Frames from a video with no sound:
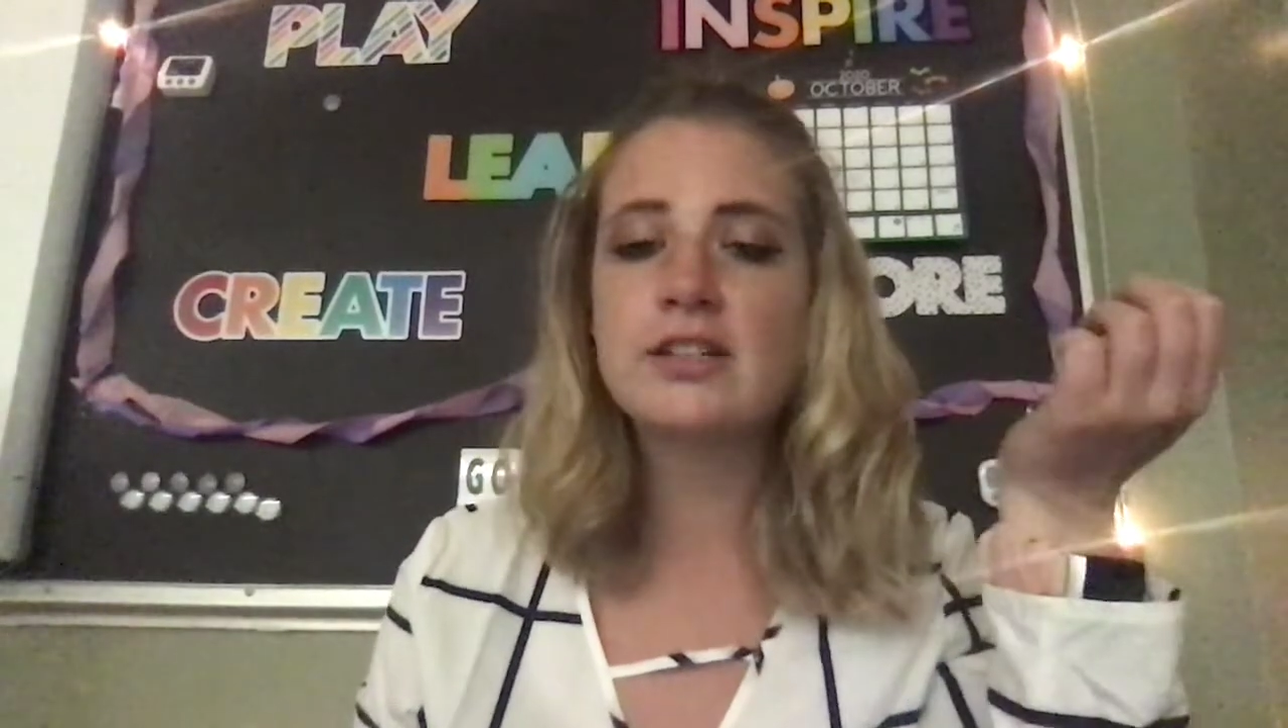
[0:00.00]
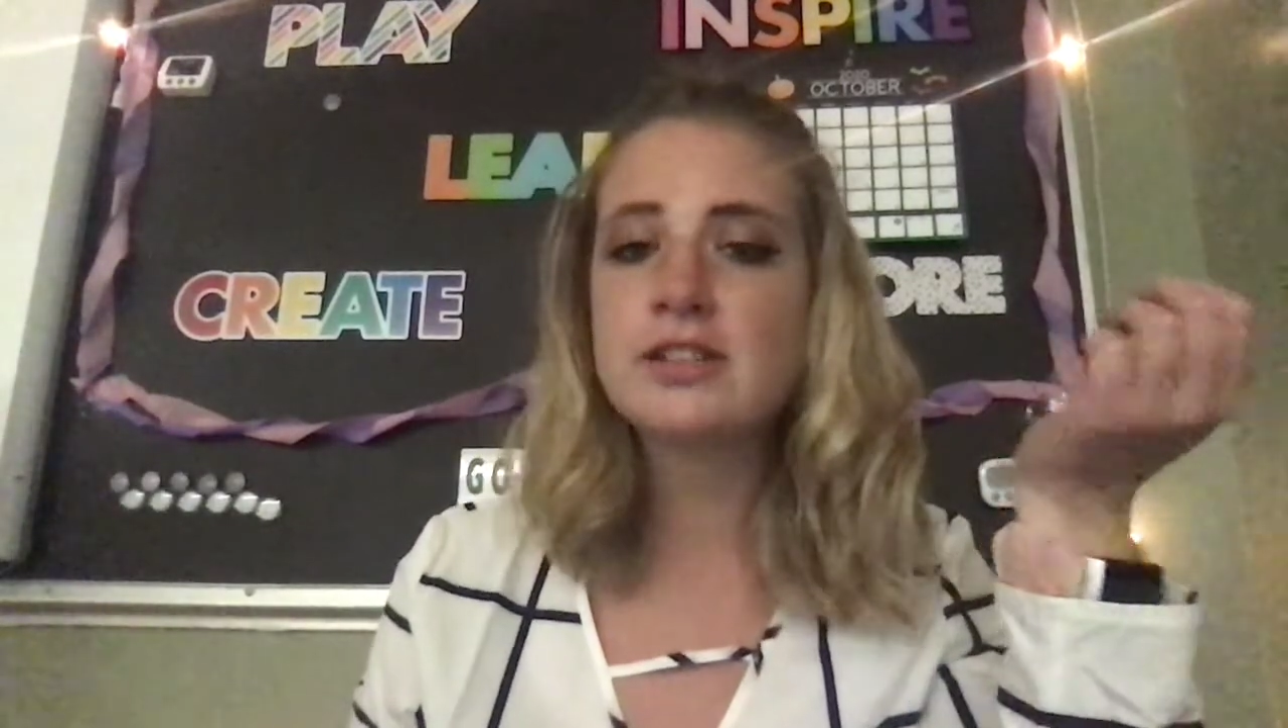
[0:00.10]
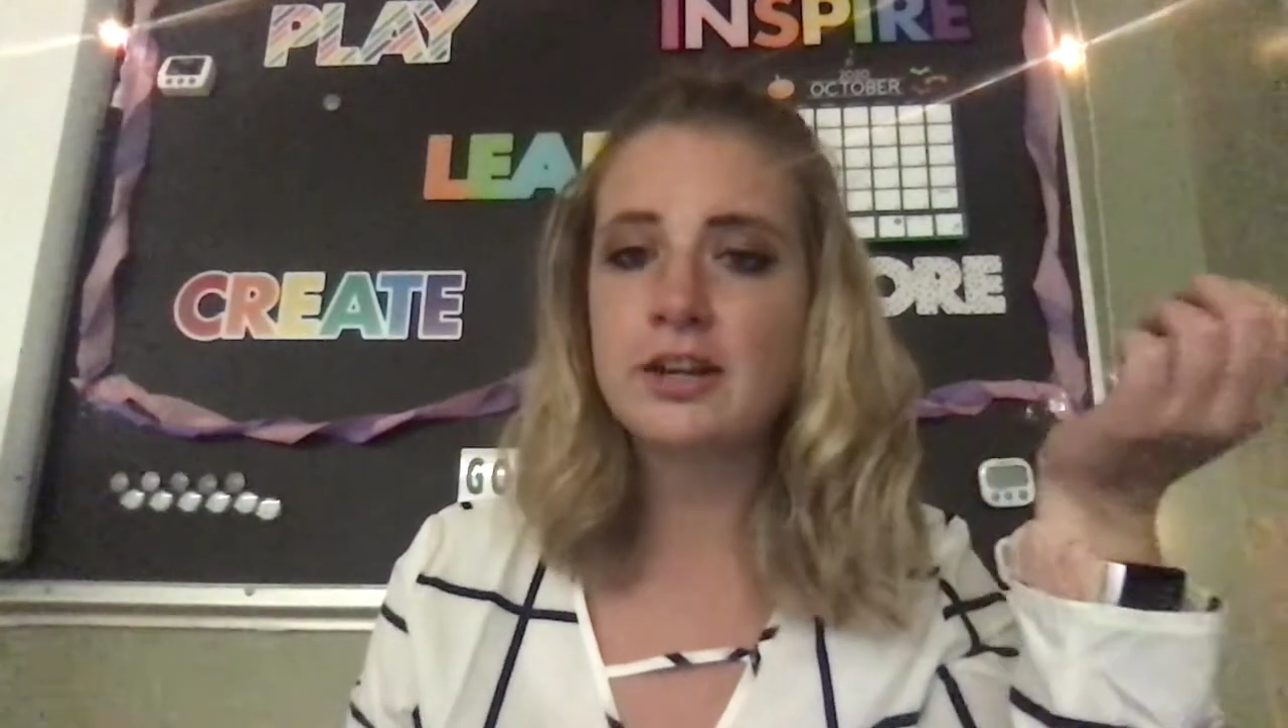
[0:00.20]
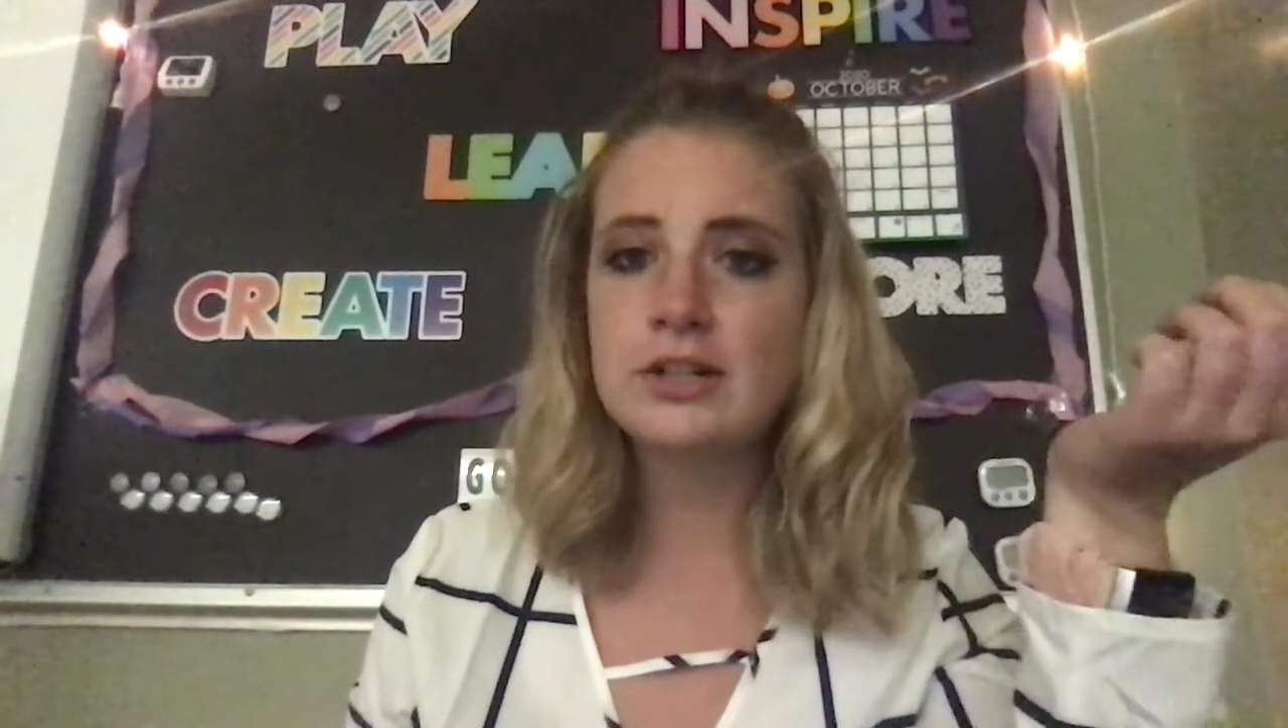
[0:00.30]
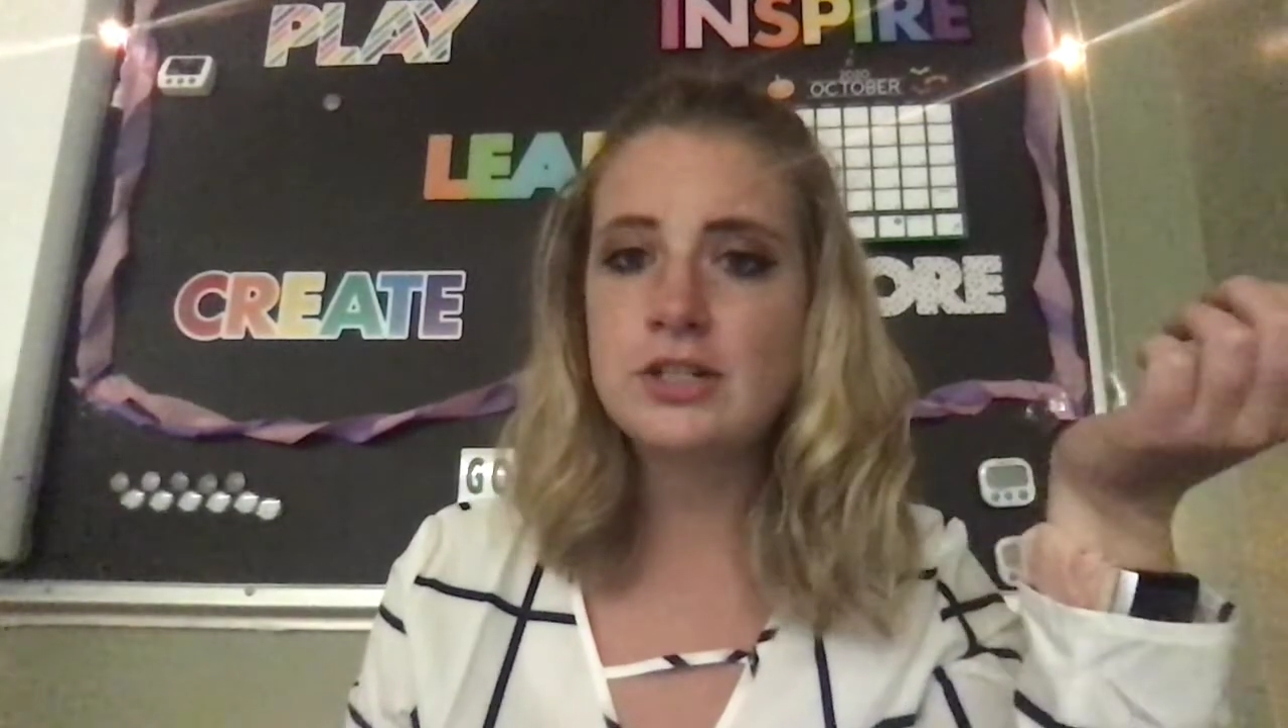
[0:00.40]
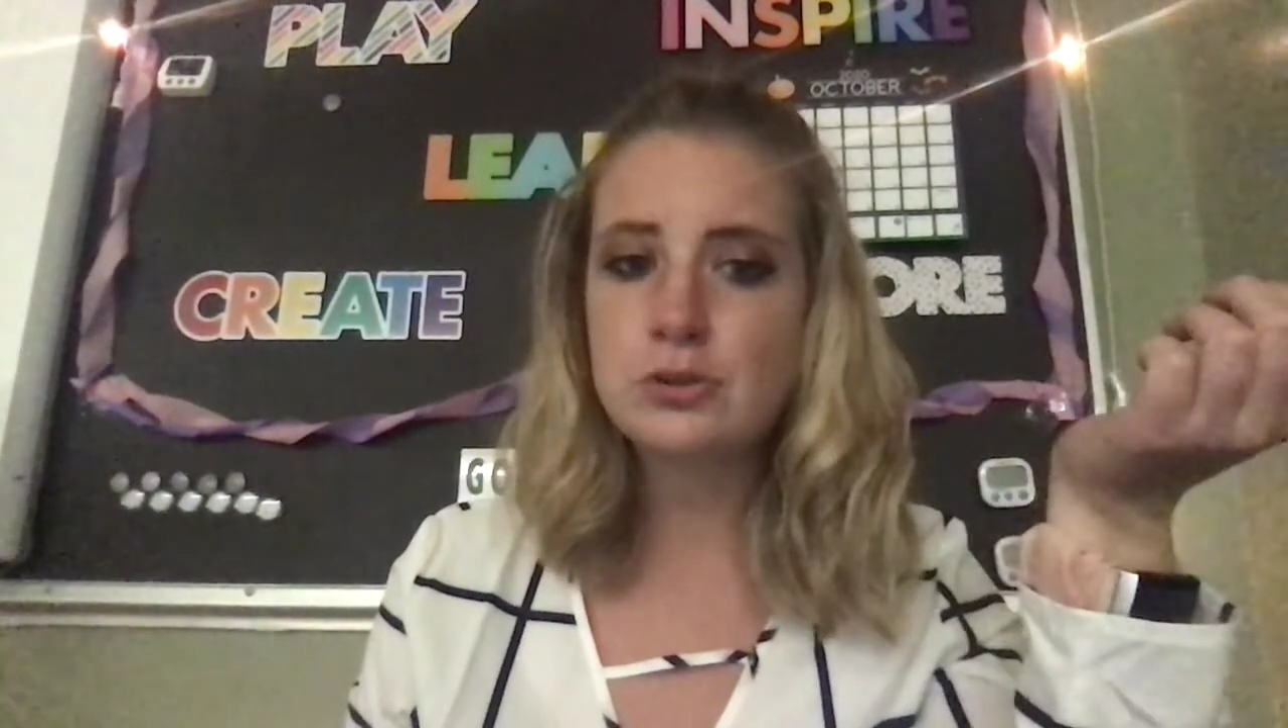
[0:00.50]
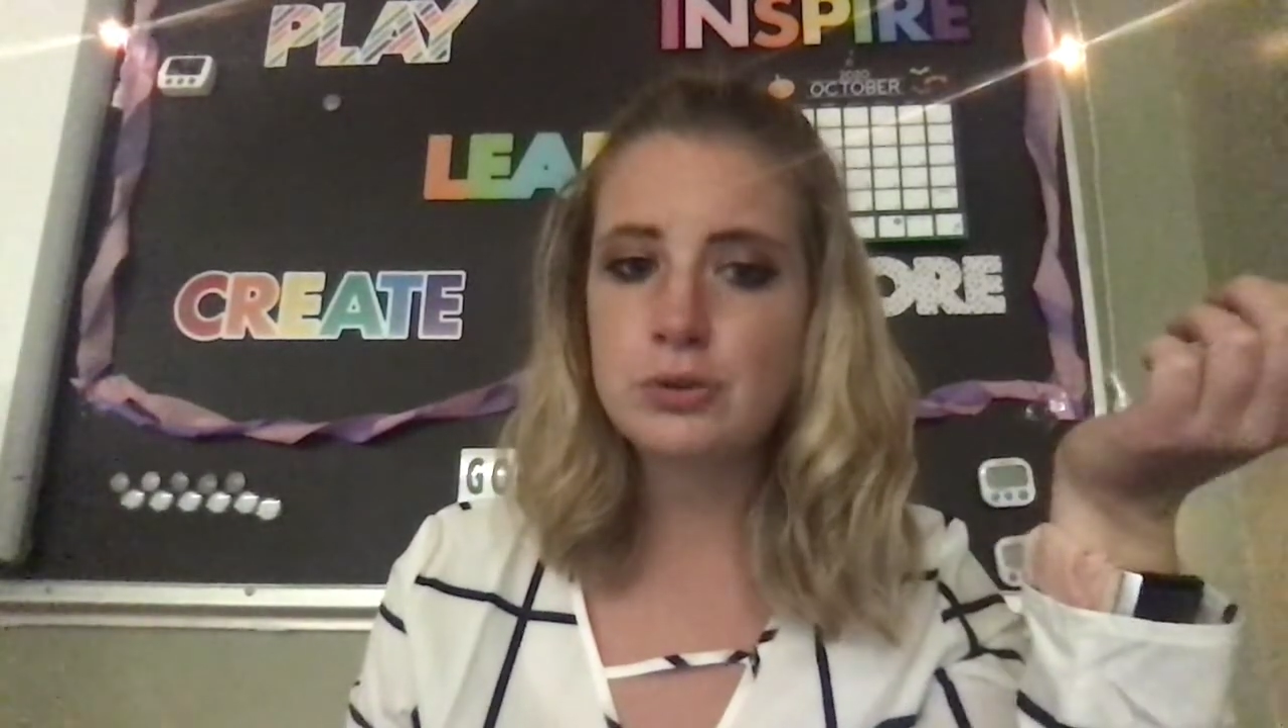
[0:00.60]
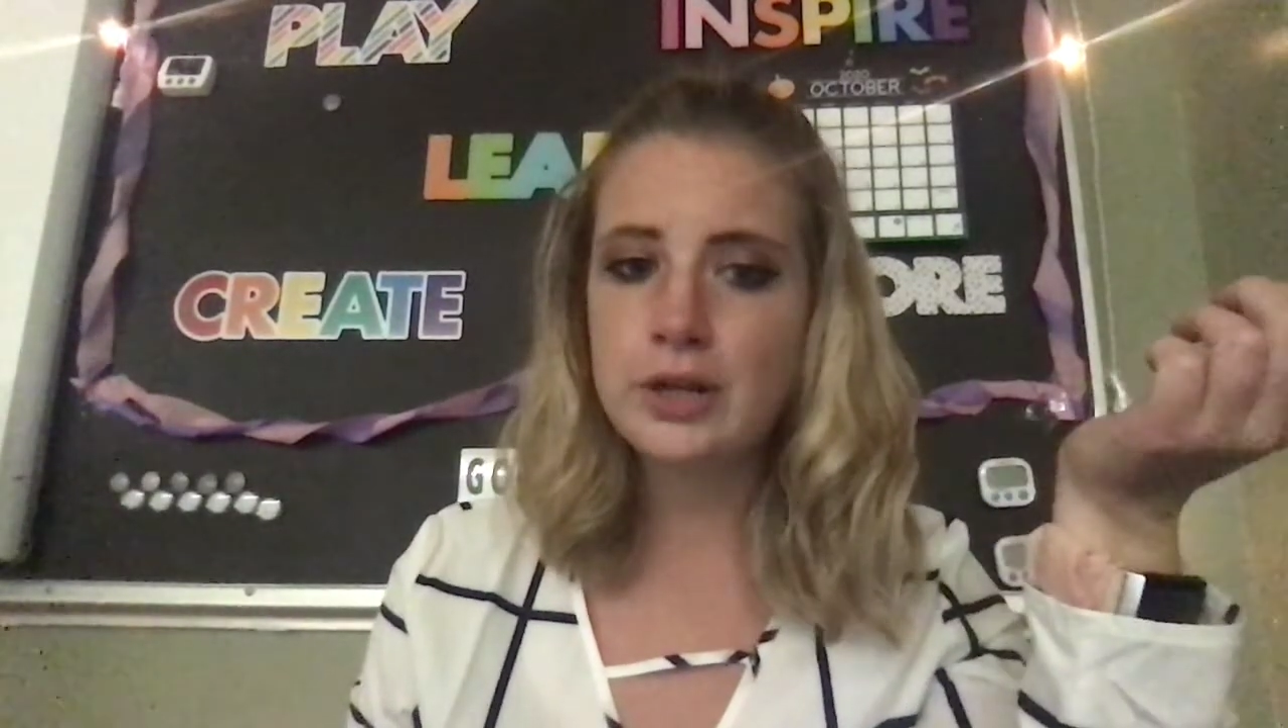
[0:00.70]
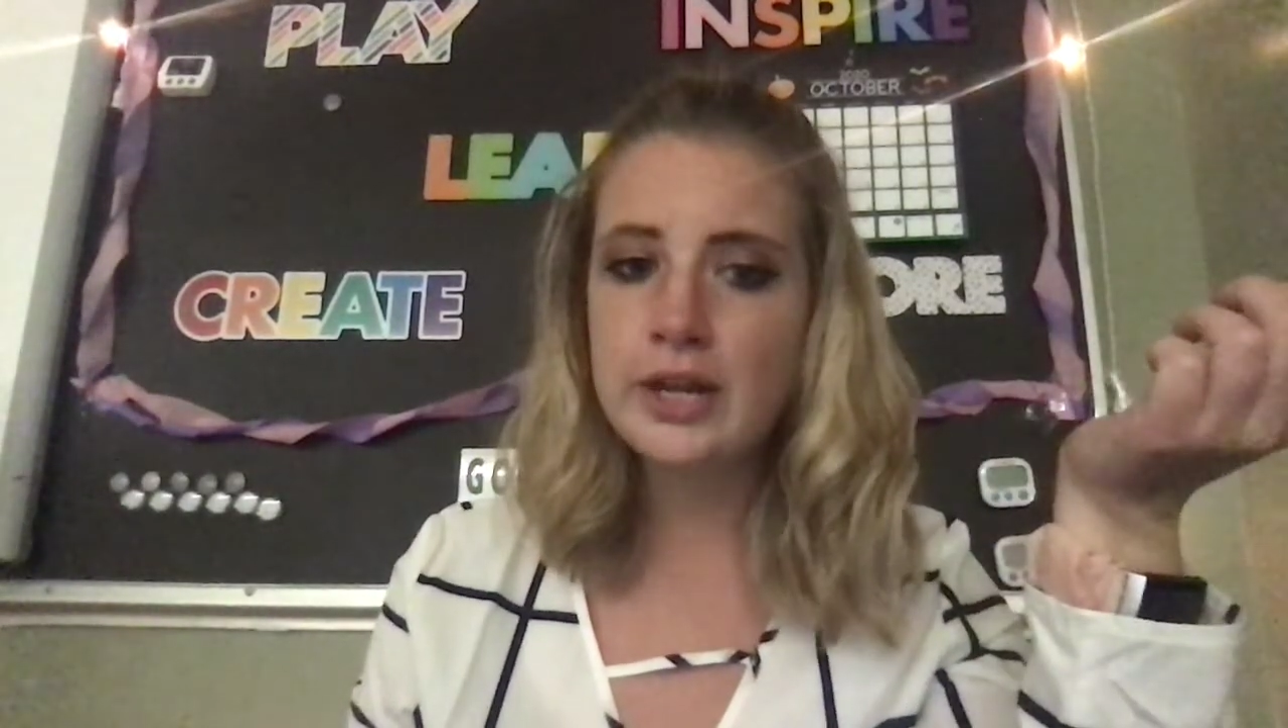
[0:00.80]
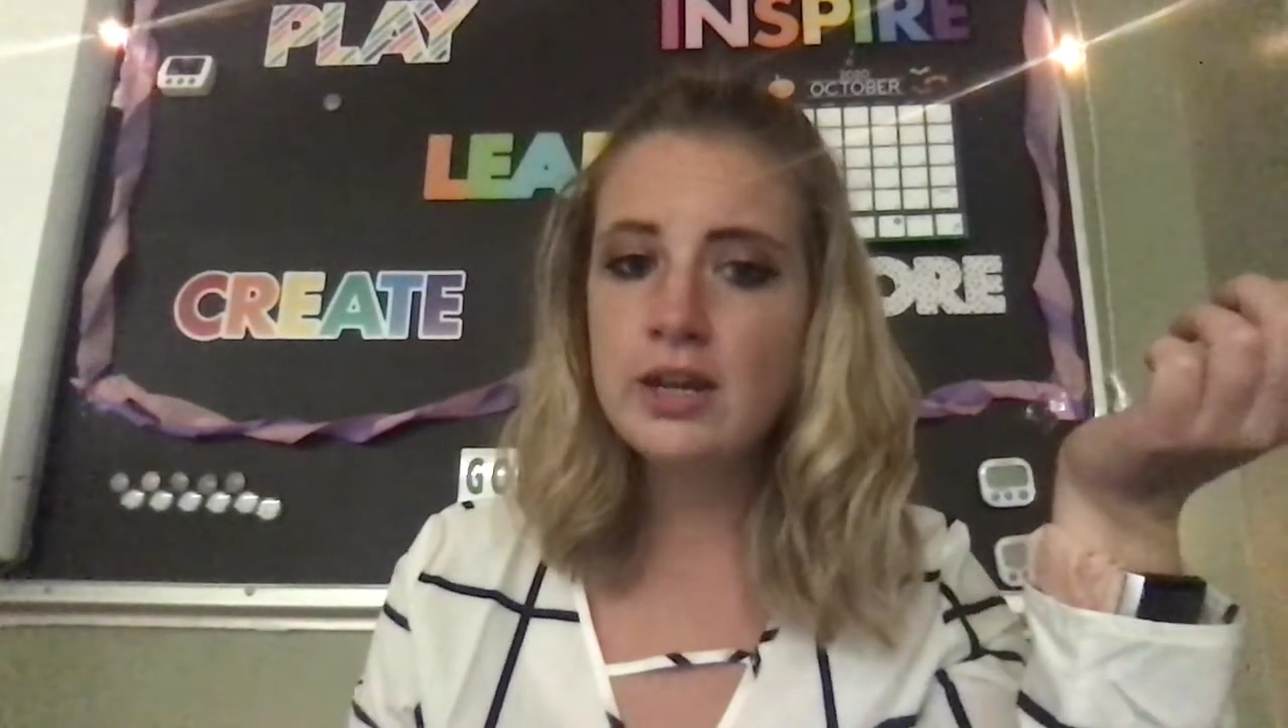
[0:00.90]
scary
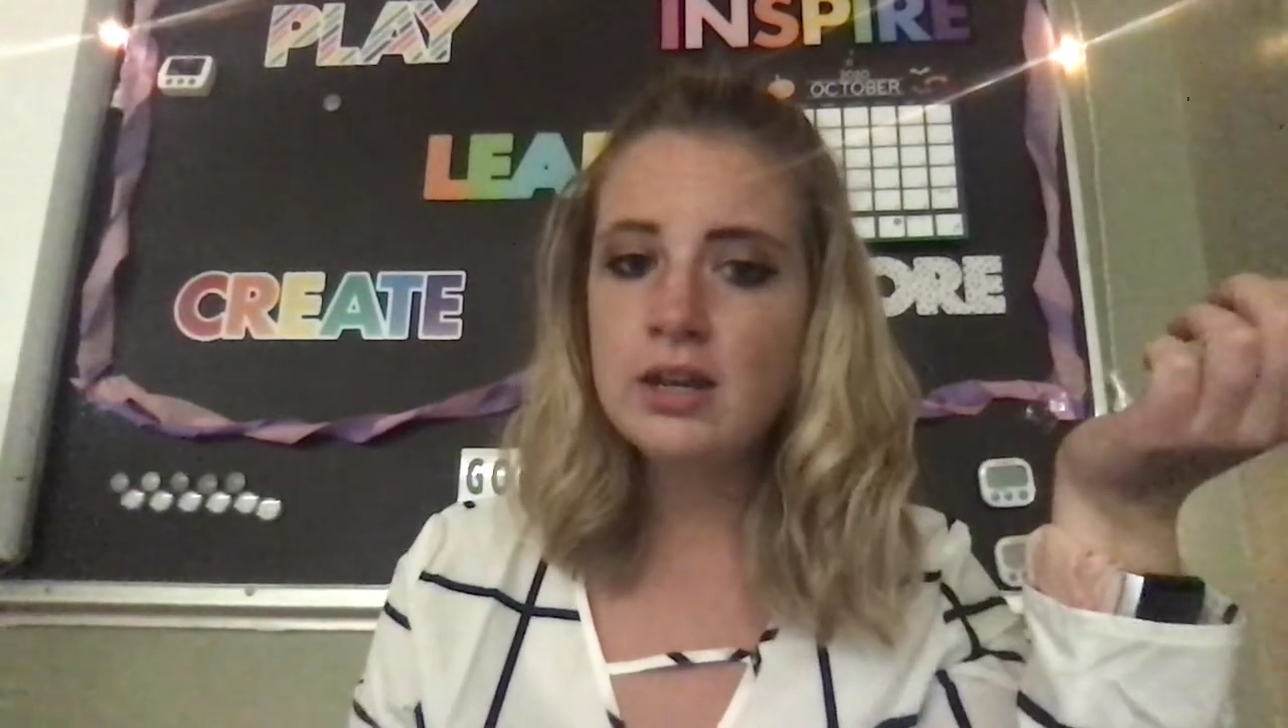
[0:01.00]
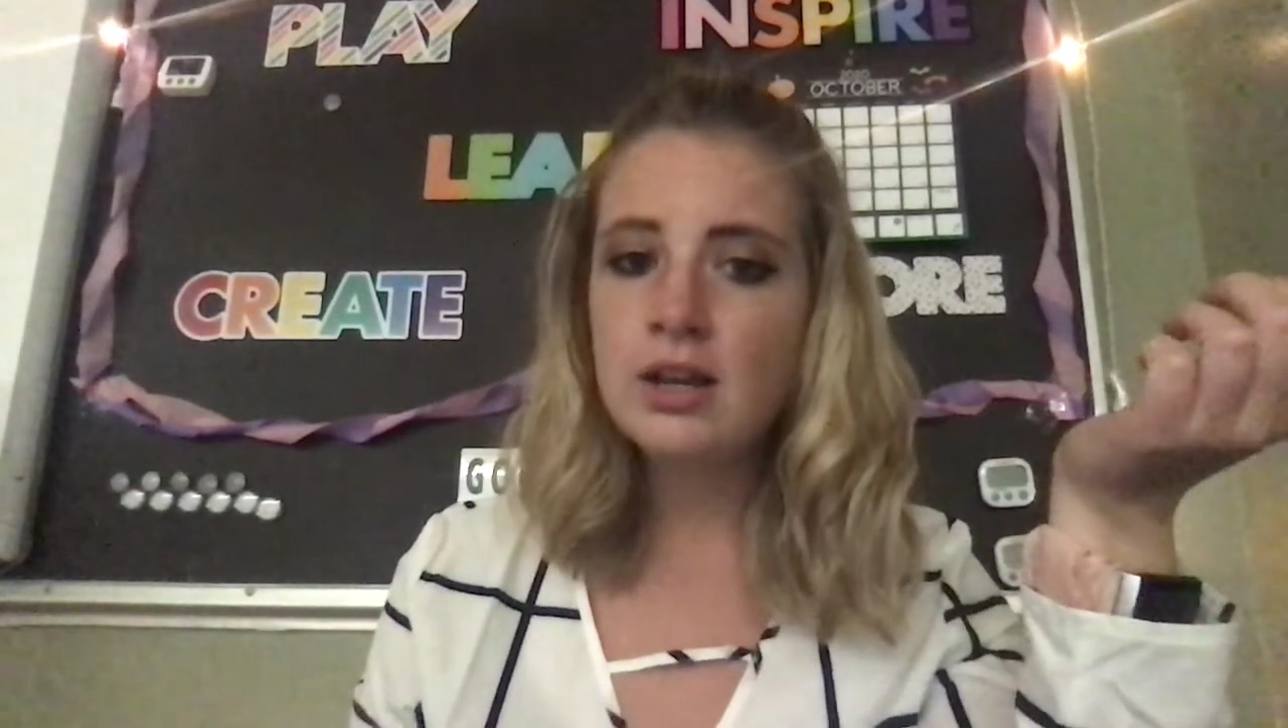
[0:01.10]
story,